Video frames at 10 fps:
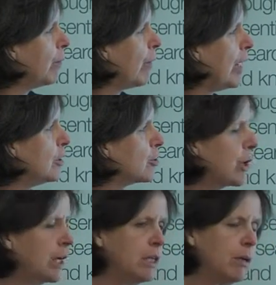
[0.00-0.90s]
where you're
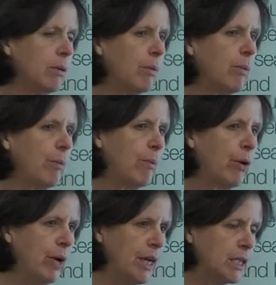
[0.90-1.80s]
trying to
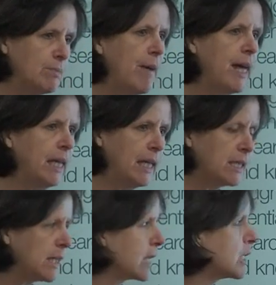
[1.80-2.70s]
pull in as many
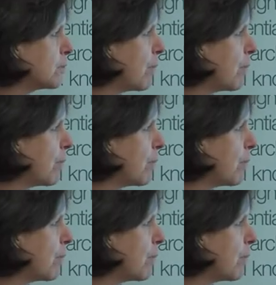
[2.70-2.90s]
insects as